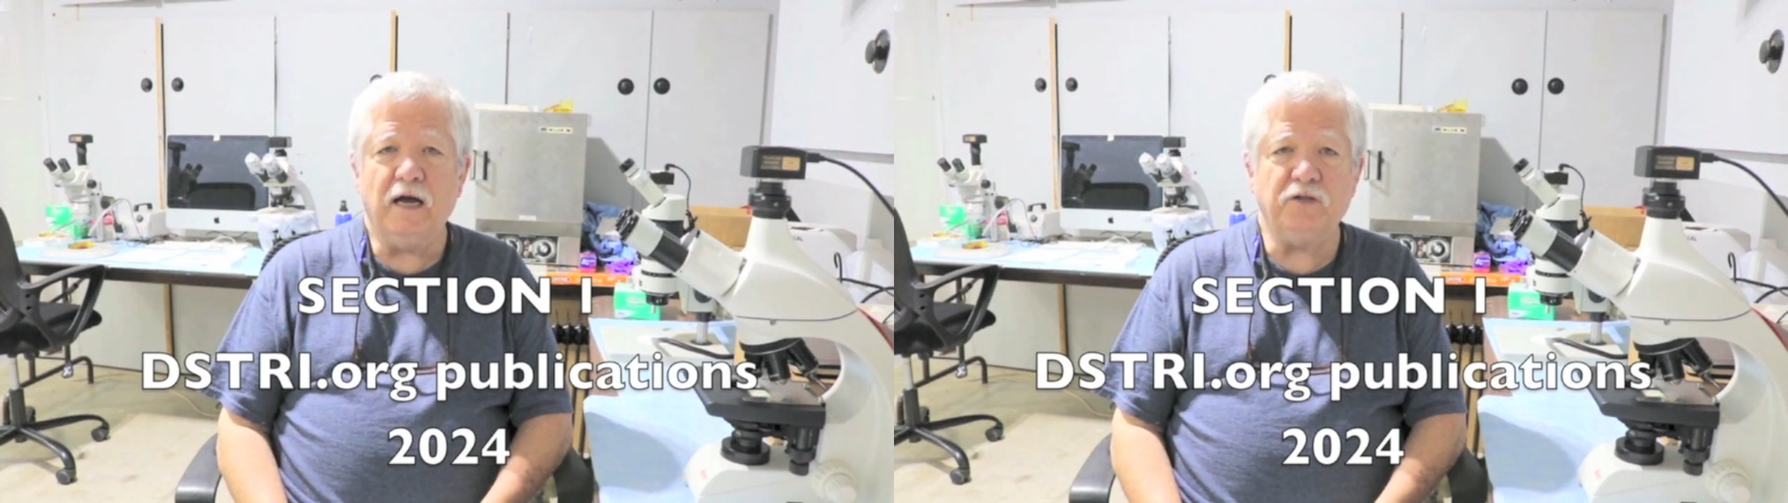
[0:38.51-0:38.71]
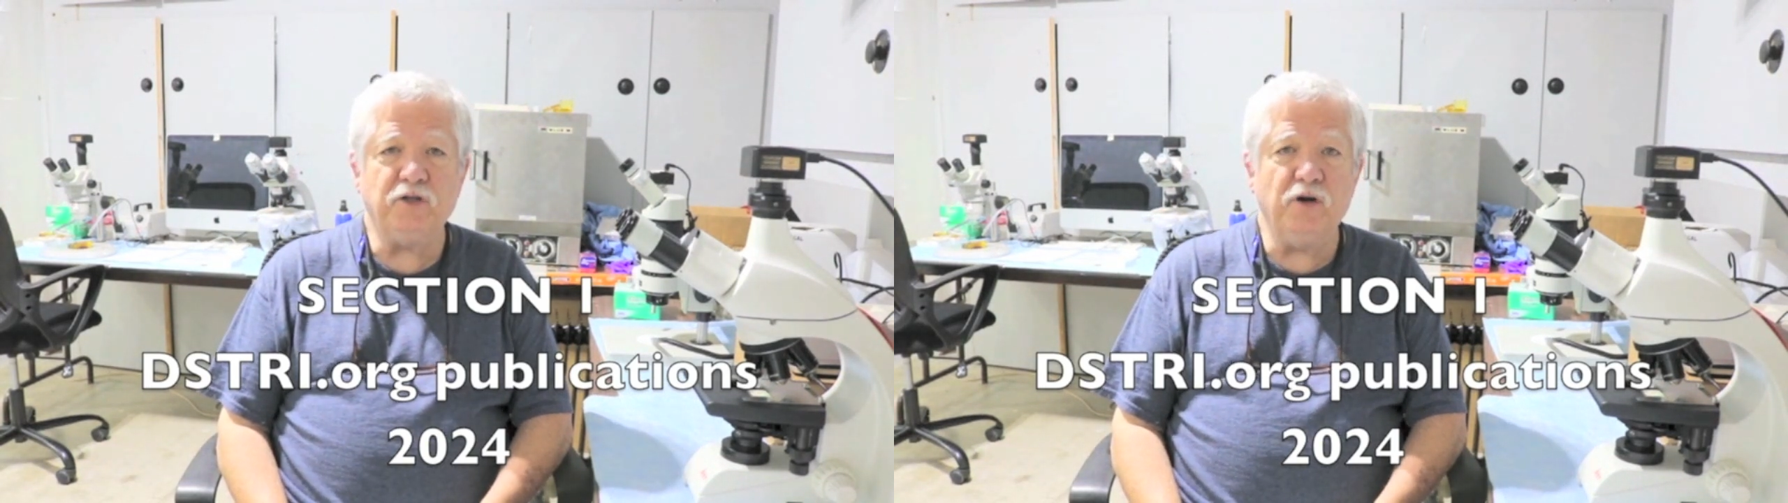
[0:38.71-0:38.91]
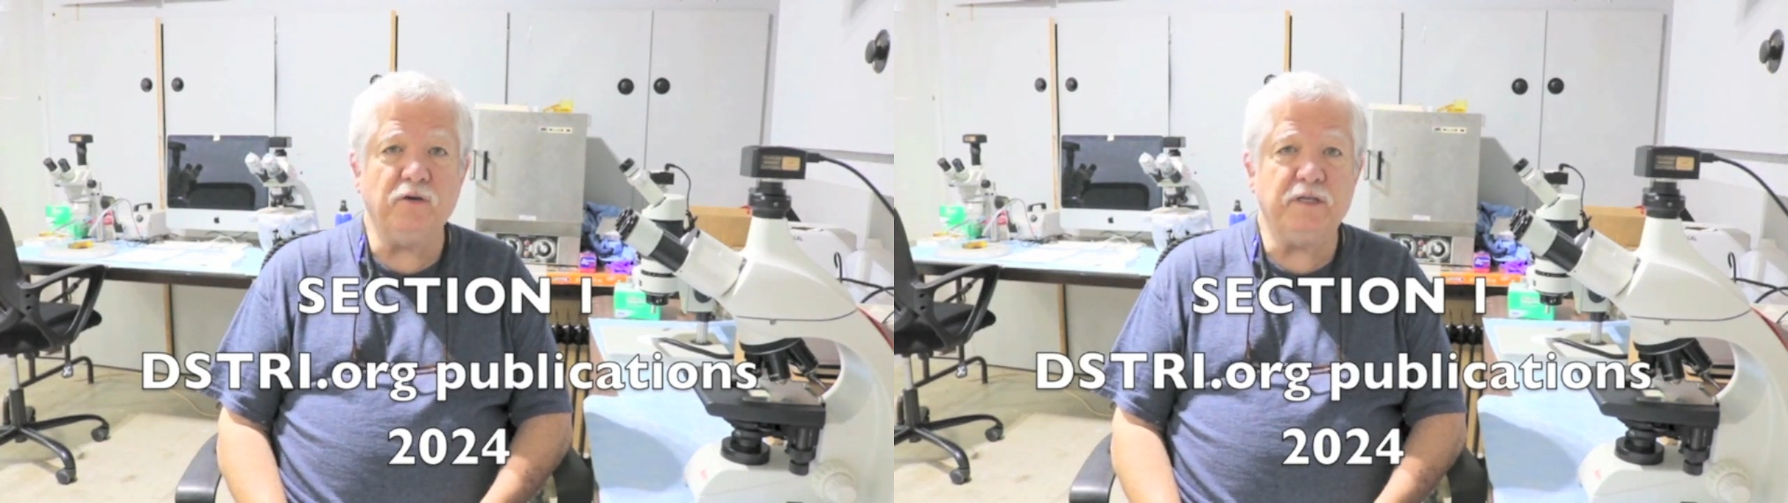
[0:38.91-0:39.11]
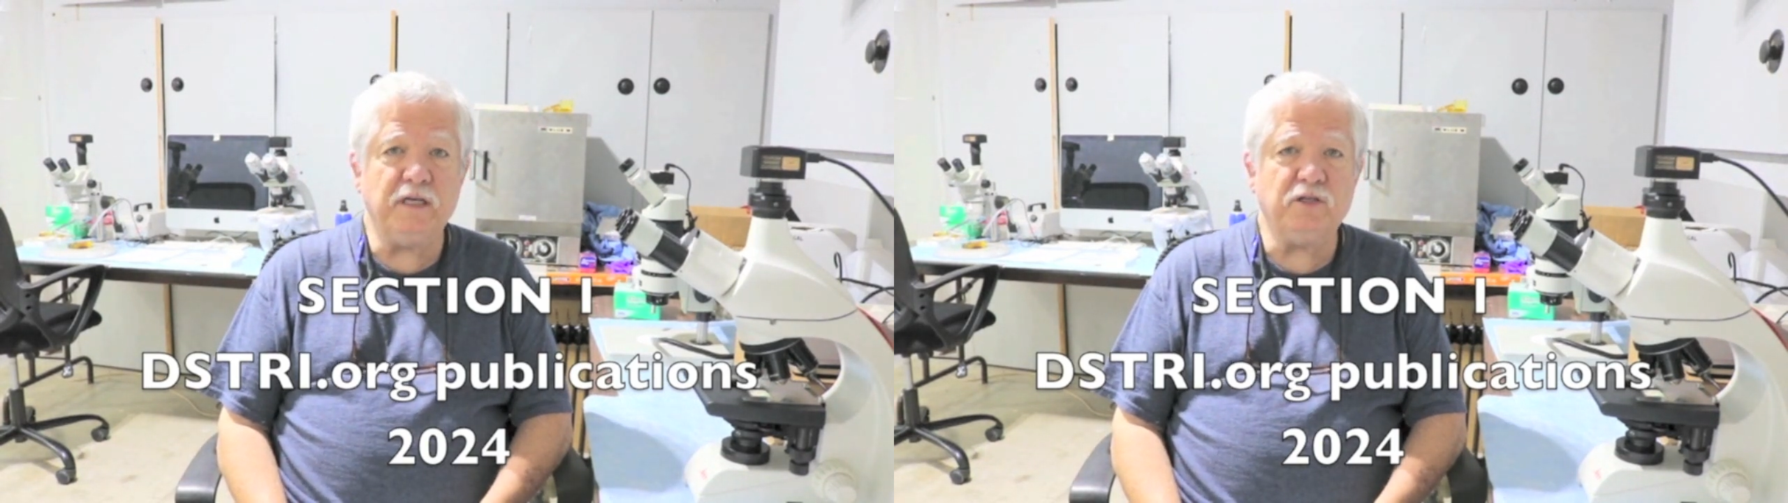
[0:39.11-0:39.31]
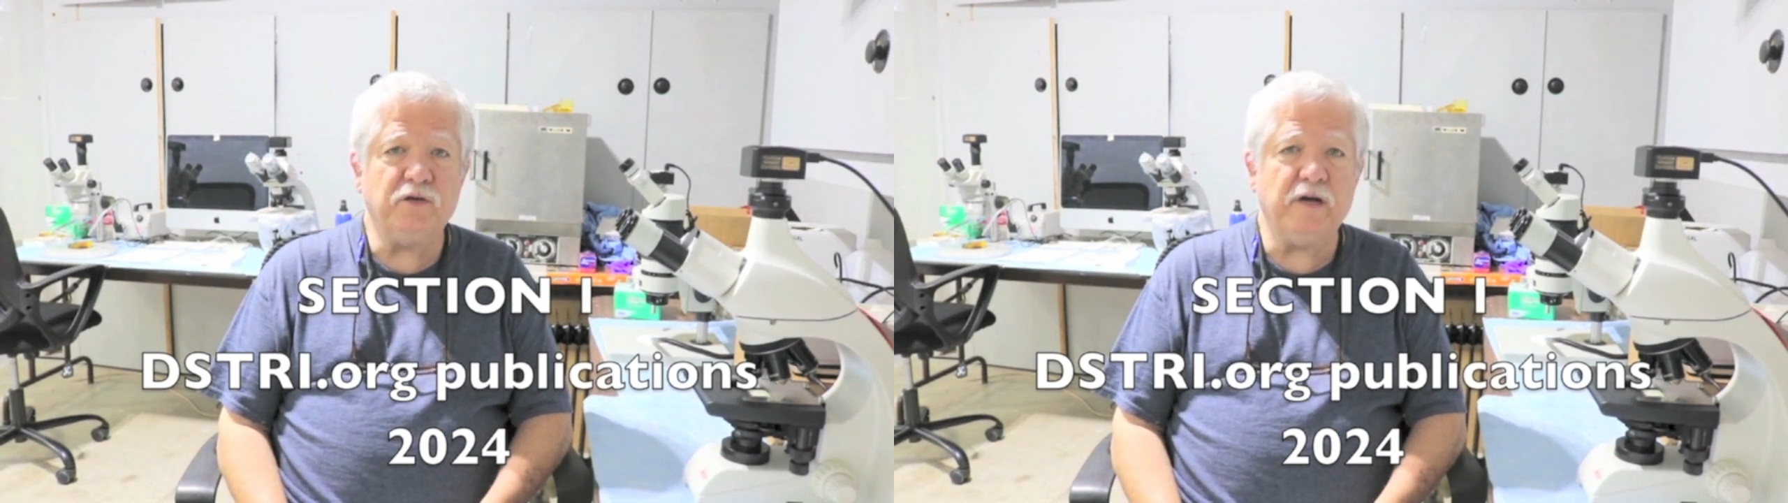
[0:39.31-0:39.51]
As you know,
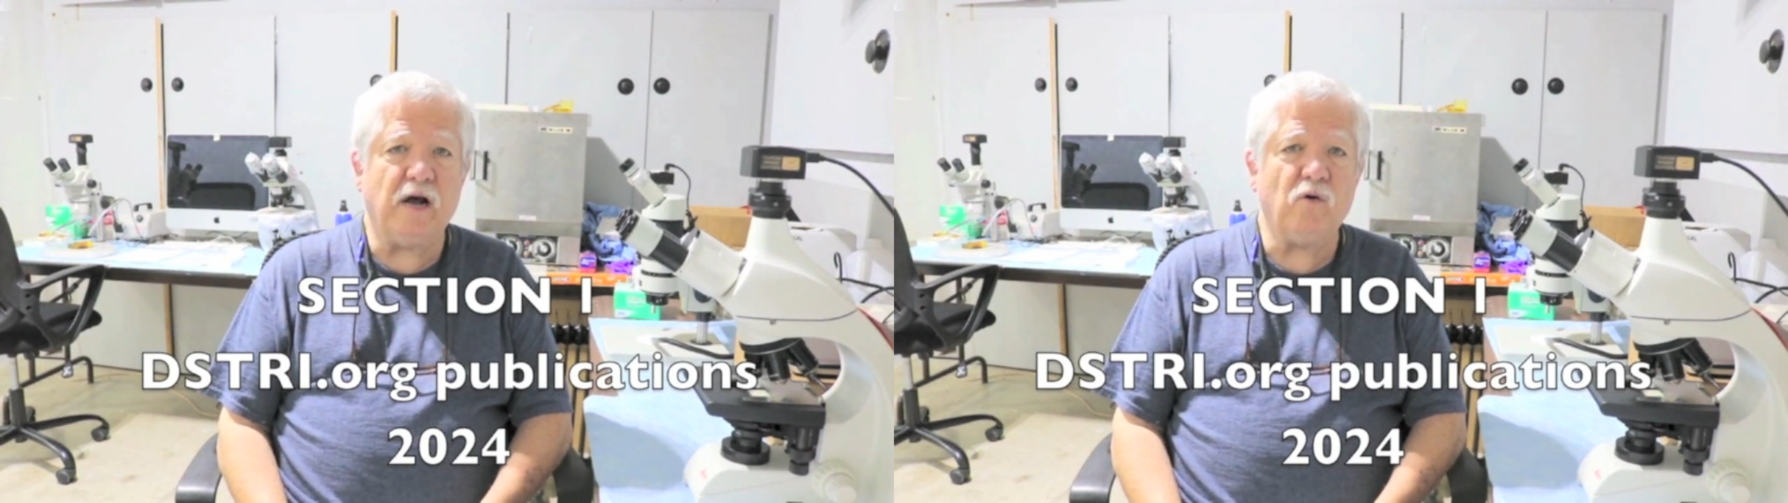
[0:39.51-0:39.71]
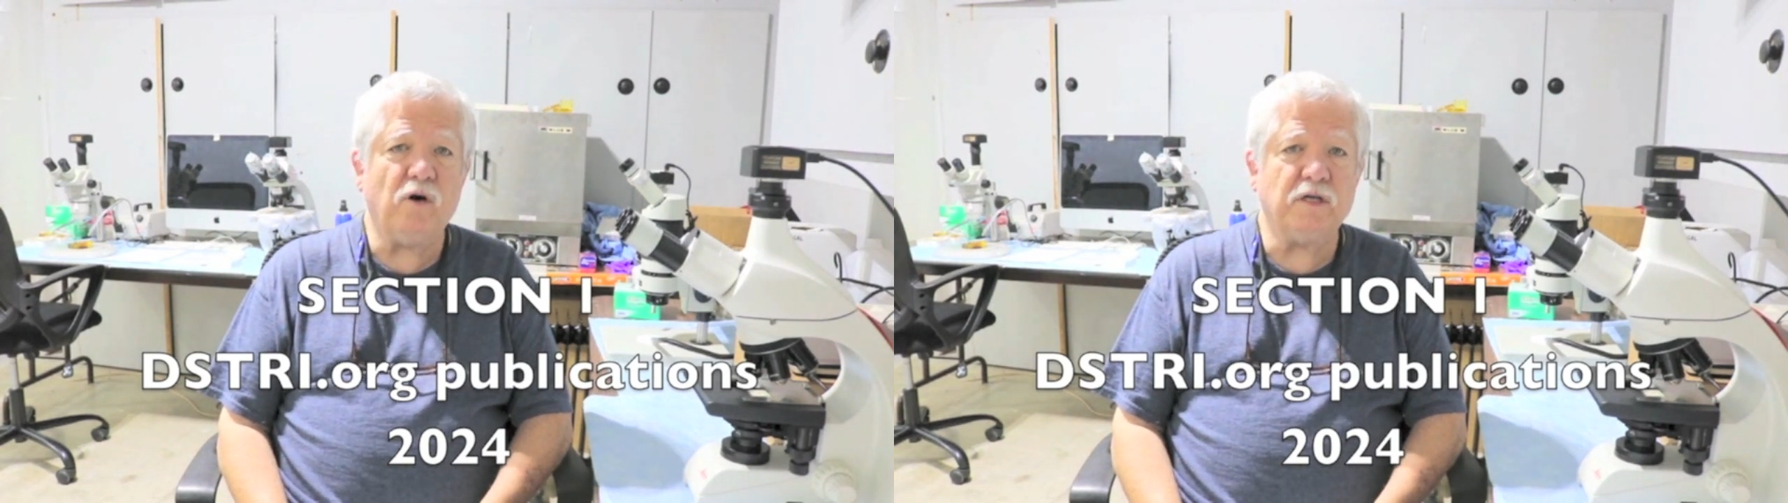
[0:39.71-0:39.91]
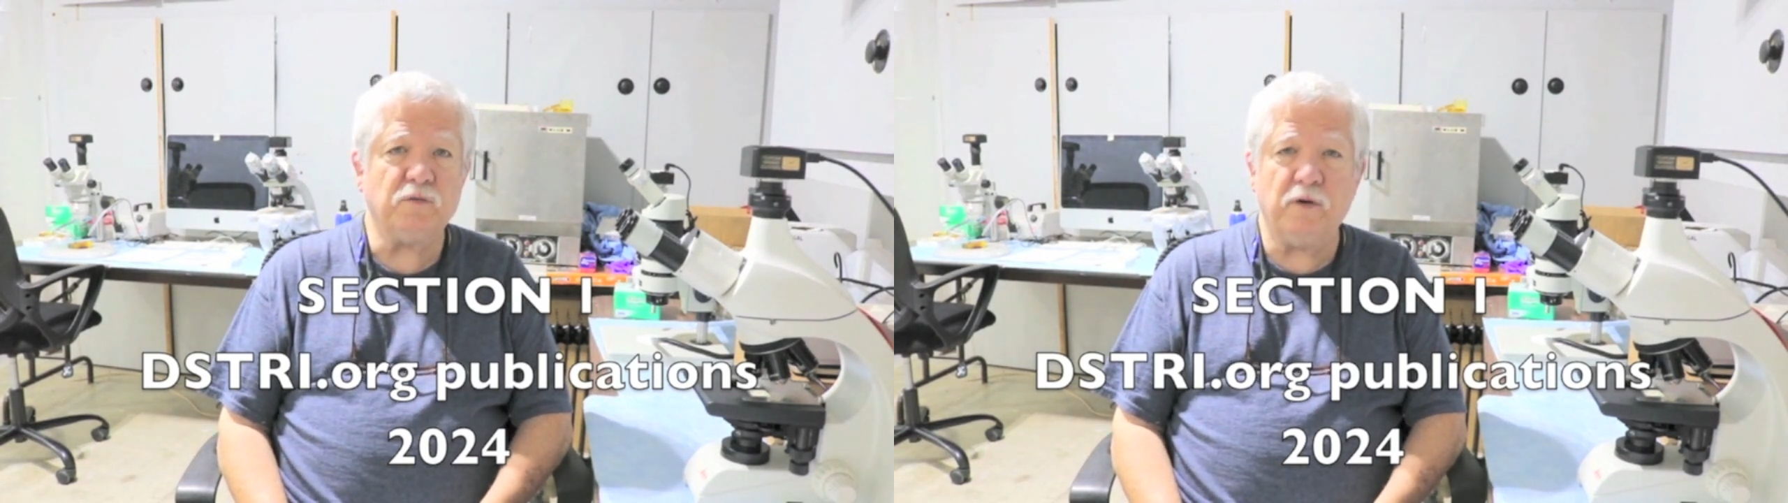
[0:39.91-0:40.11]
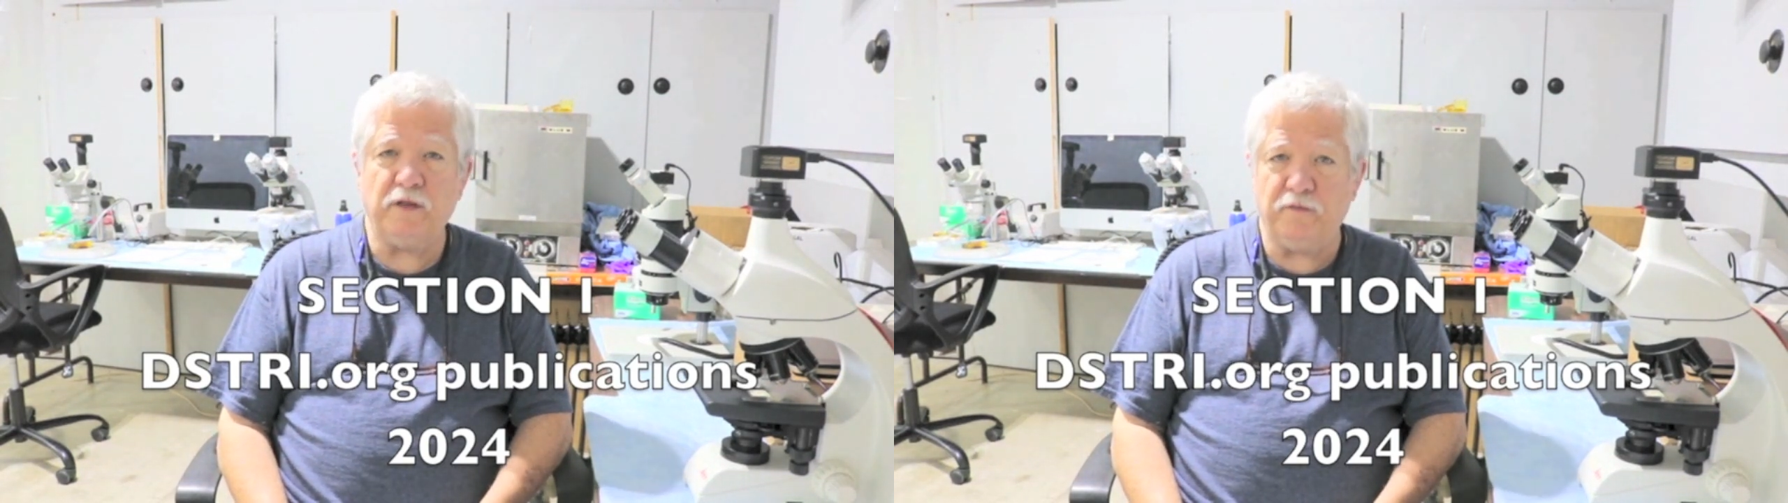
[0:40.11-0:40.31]
DSTRI.org is one of